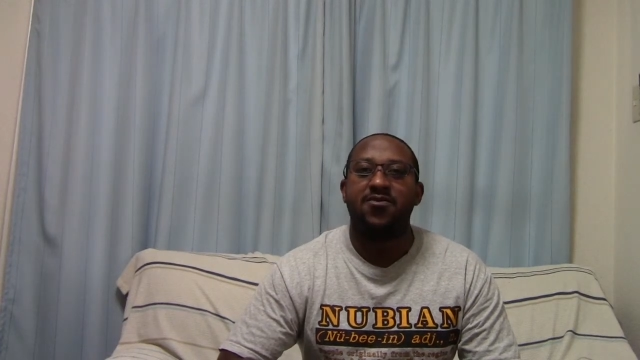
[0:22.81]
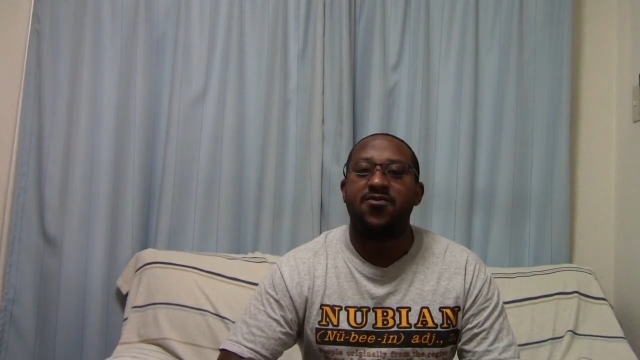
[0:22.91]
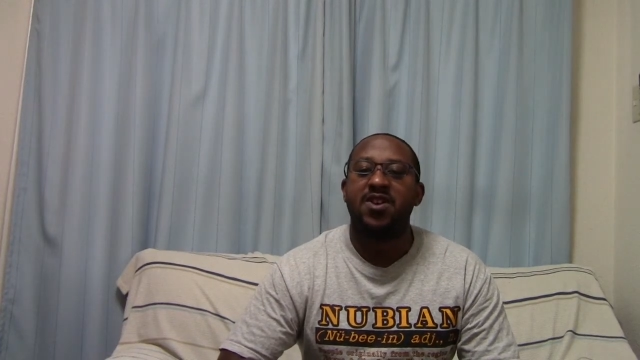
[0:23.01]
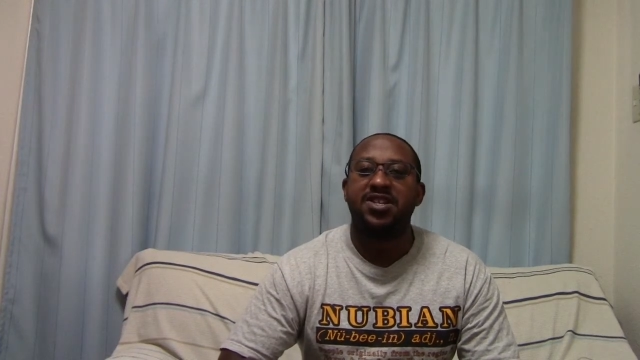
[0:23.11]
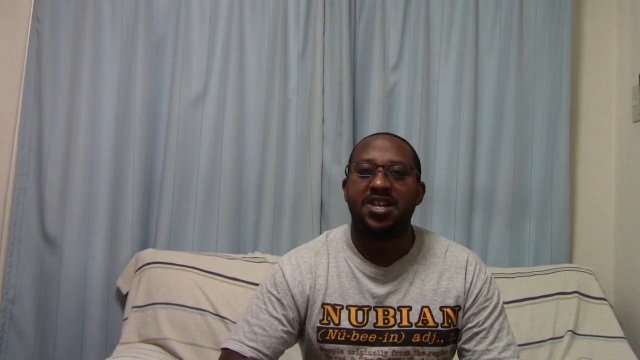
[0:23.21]
with
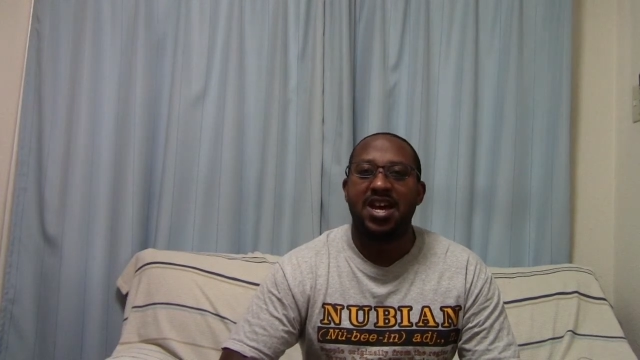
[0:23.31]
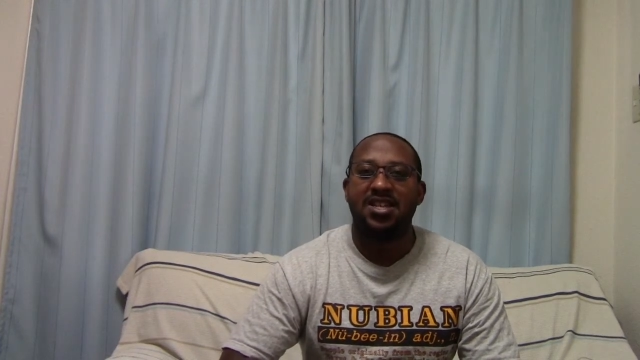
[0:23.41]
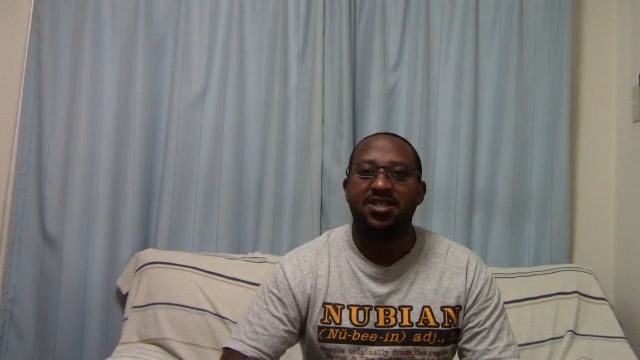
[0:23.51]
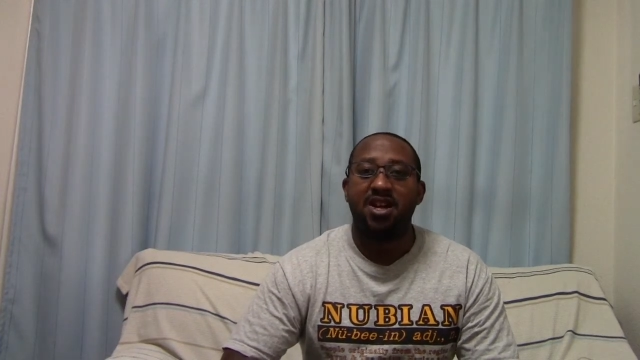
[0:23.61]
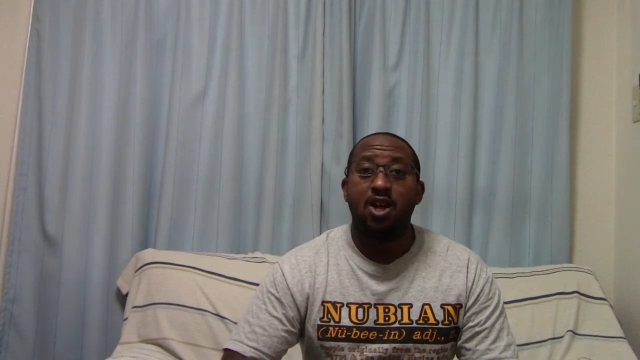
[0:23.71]
fresh
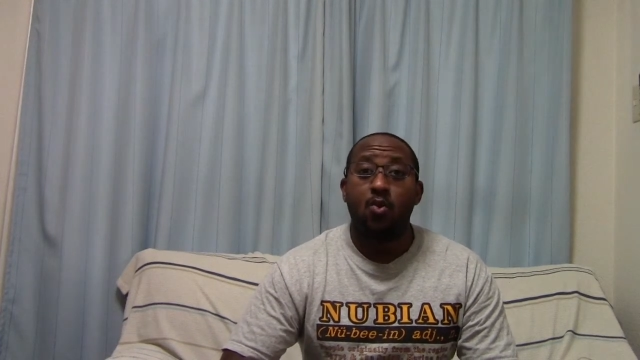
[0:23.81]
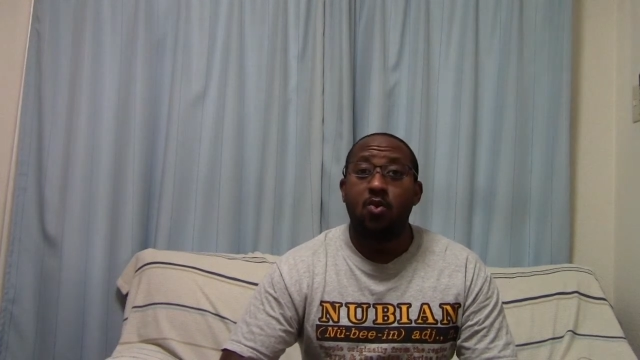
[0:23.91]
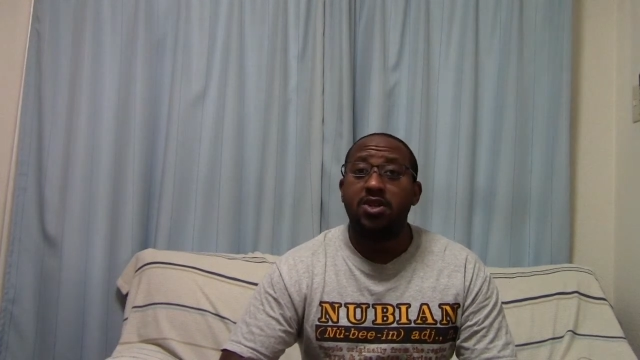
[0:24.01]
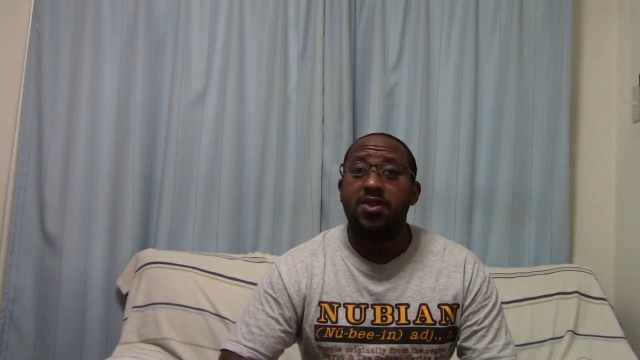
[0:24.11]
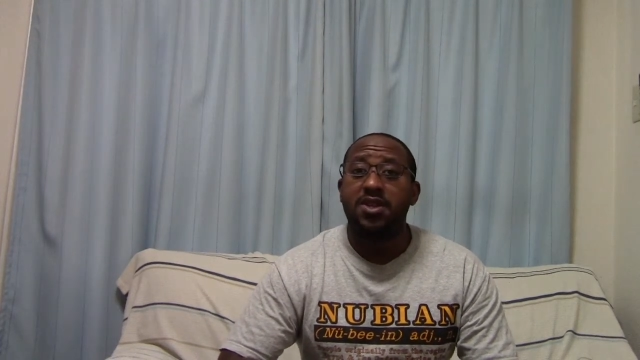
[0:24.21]
eyes.
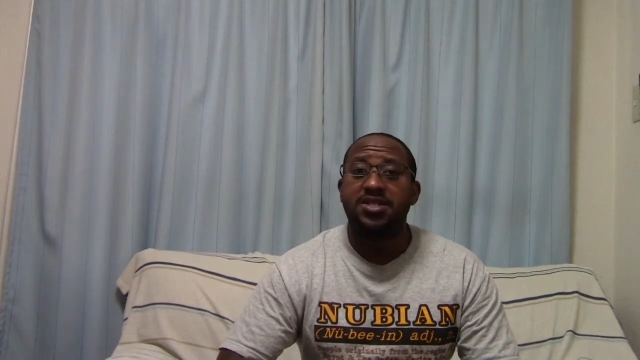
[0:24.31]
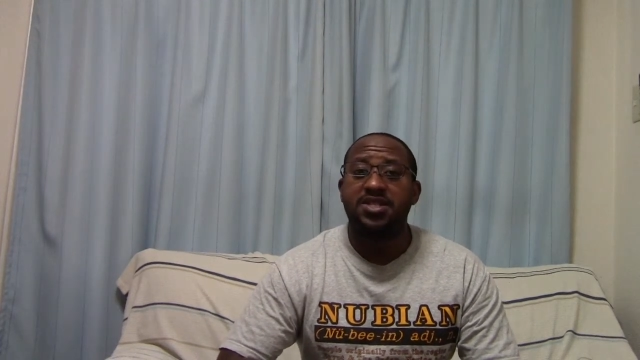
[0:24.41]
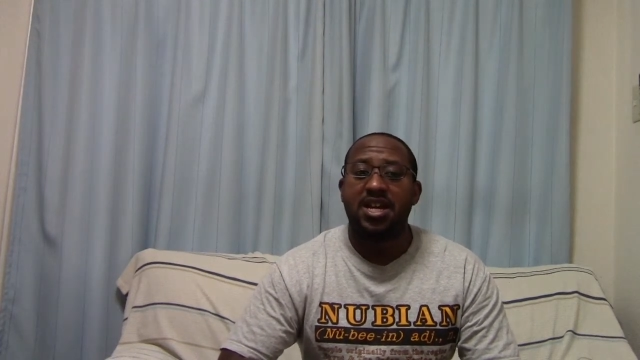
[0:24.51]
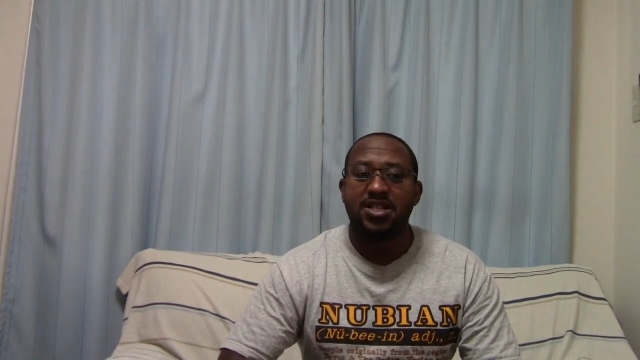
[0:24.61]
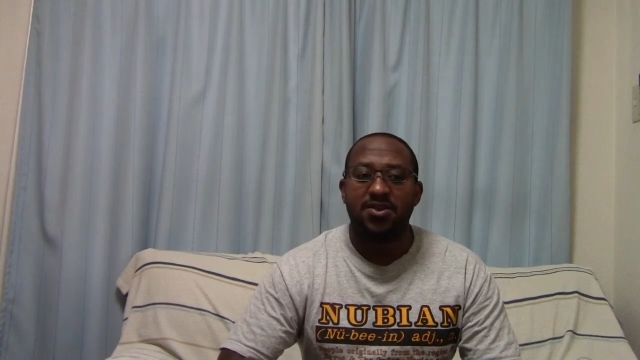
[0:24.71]
One of the things
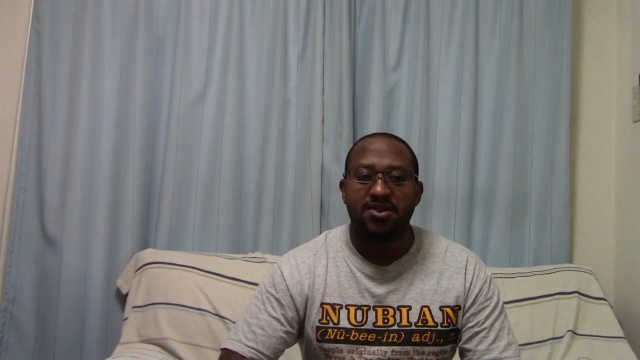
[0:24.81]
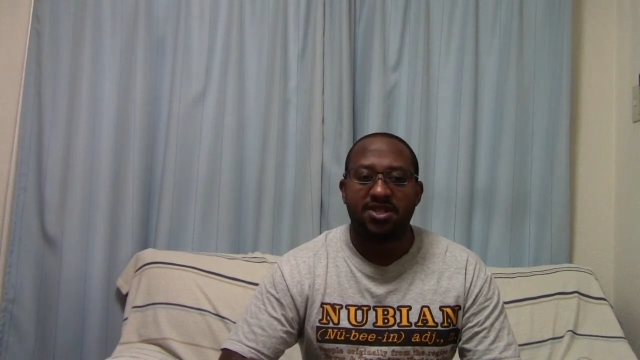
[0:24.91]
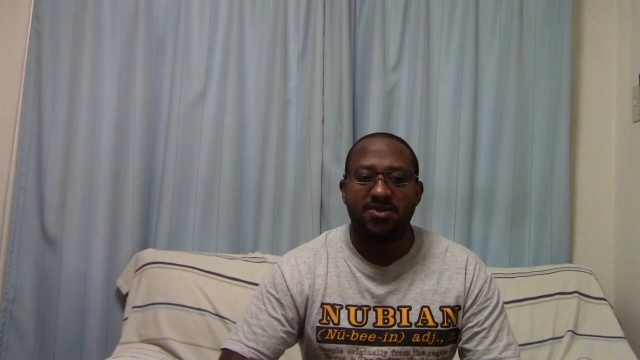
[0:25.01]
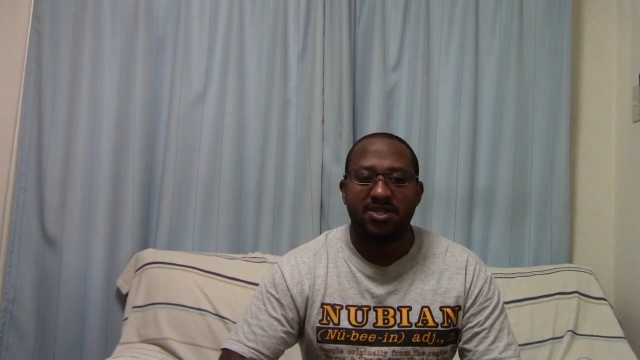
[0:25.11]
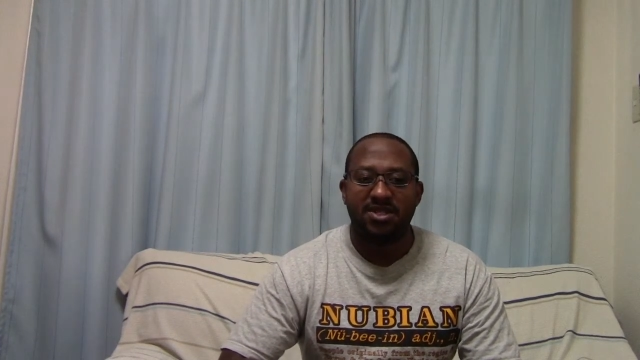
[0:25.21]
that I
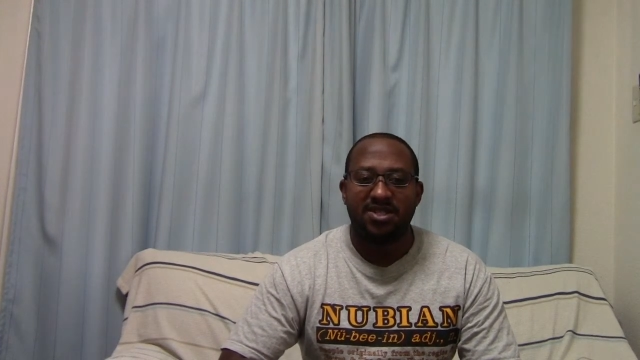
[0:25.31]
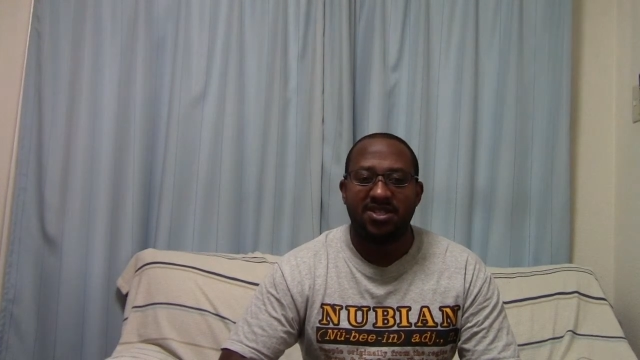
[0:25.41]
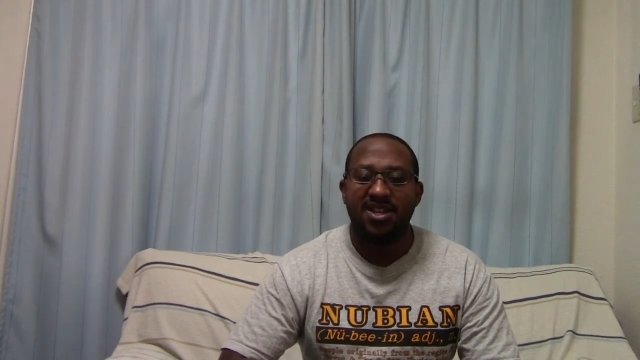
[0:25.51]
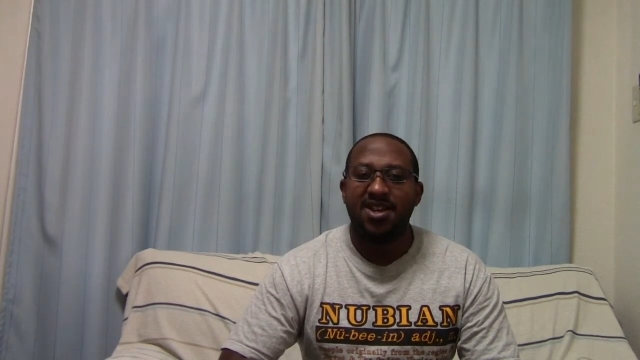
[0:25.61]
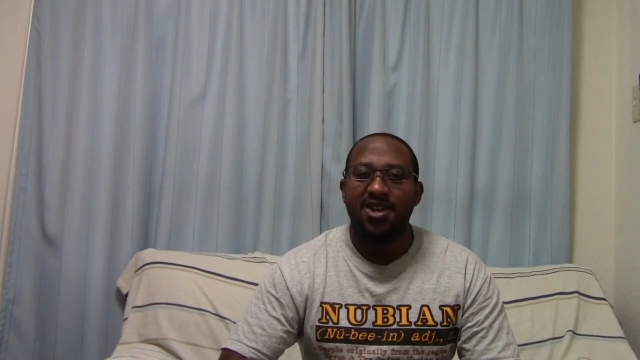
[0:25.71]
noticed was